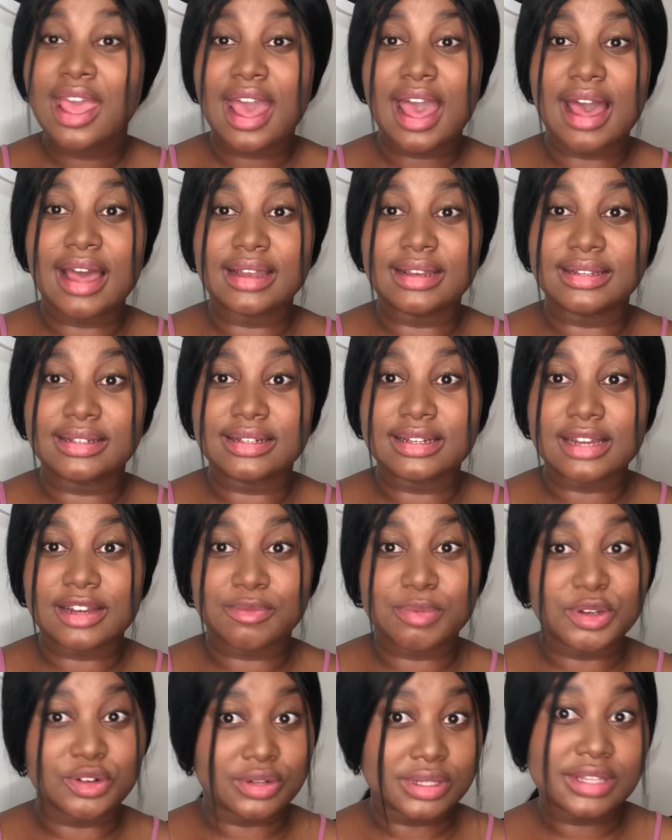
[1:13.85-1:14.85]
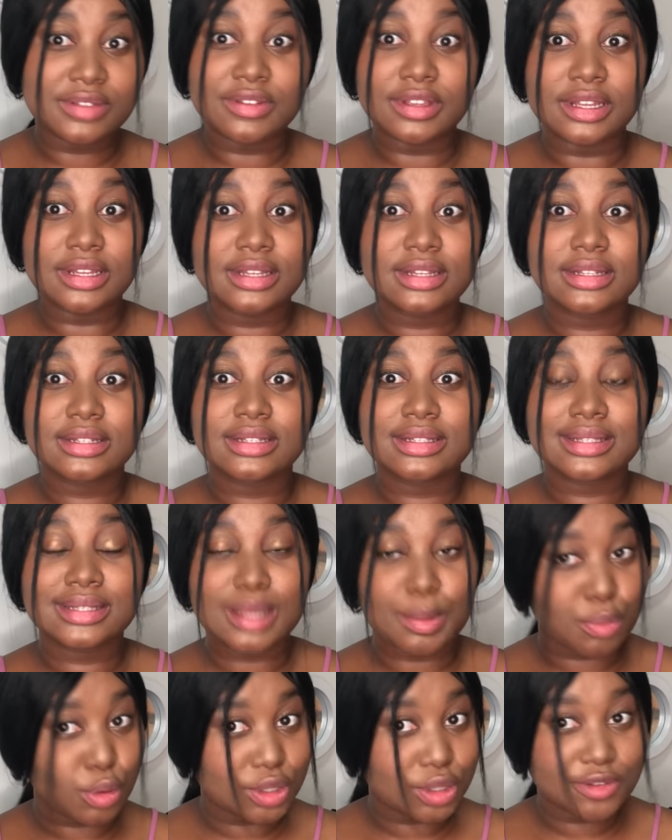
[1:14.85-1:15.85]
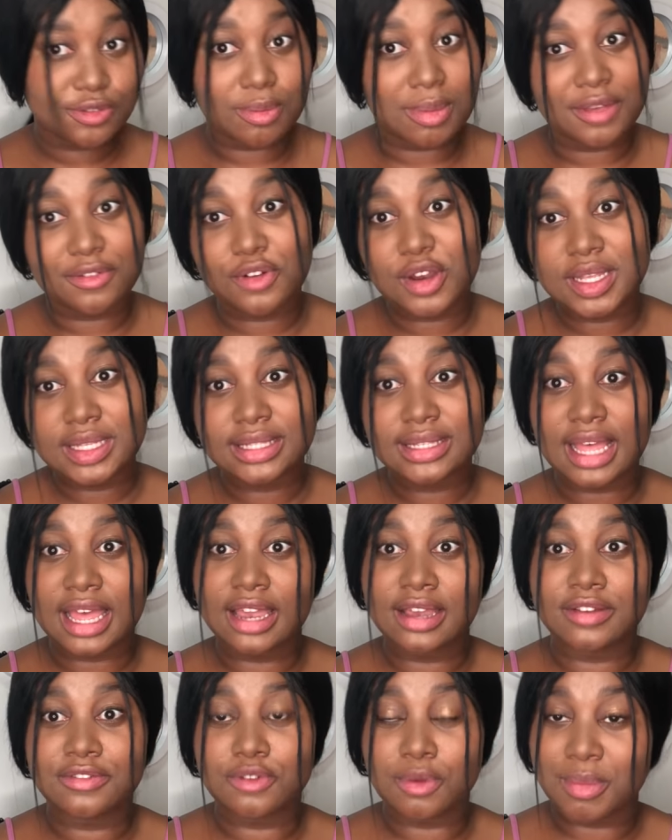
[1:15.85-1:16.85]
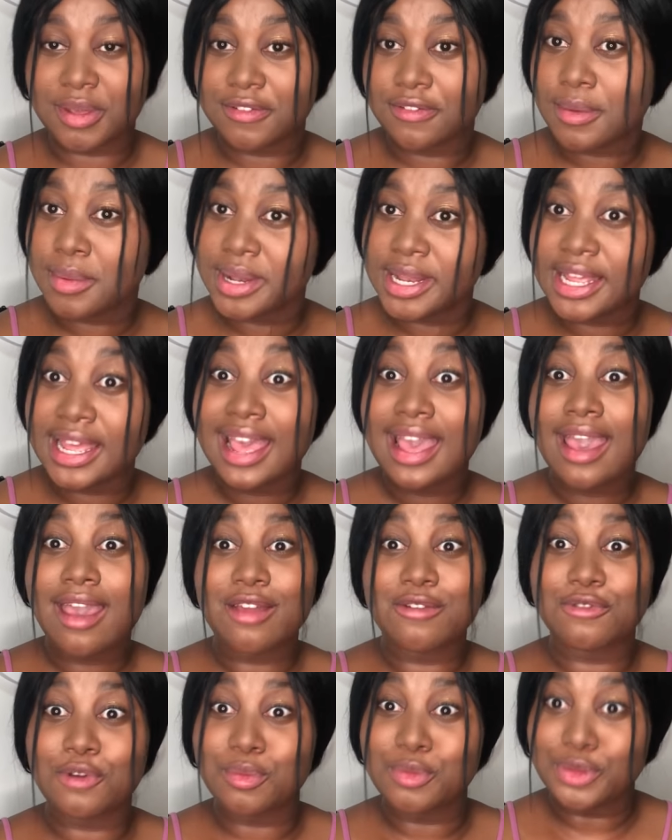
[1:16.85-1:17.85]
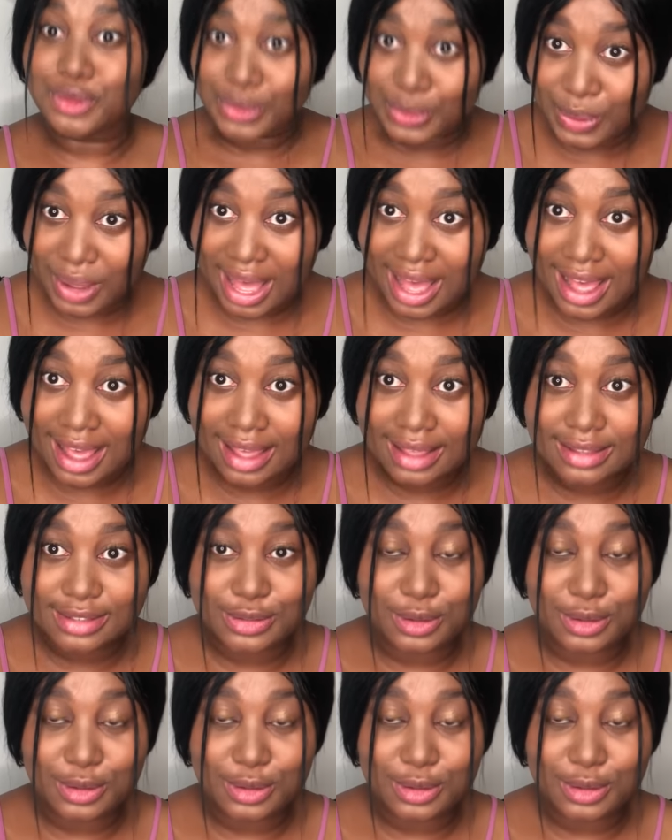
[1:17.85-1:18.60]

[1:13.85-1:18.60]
And I've been receiving support from my friends and from my family and from you guys,